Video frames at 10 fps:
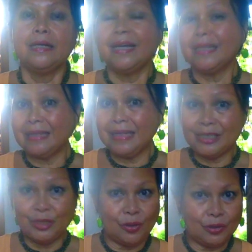at
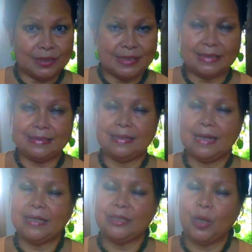least those that
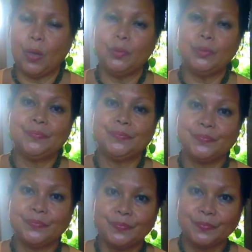I know
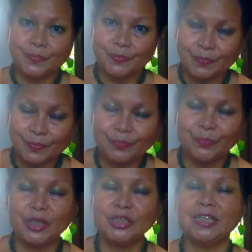
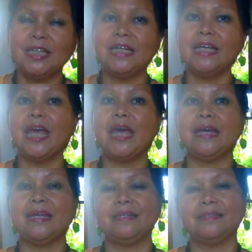personally
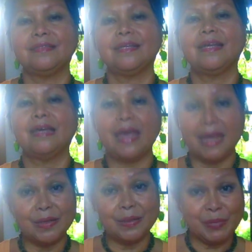and
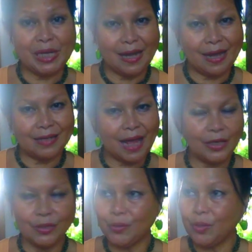in Milan.
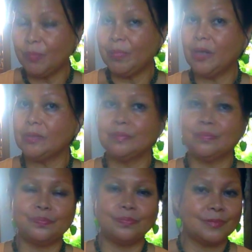I don't know about
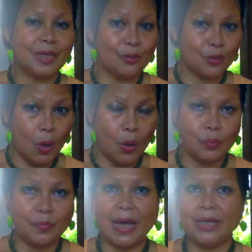in
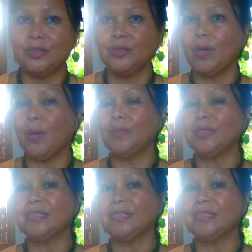Rome. I don't know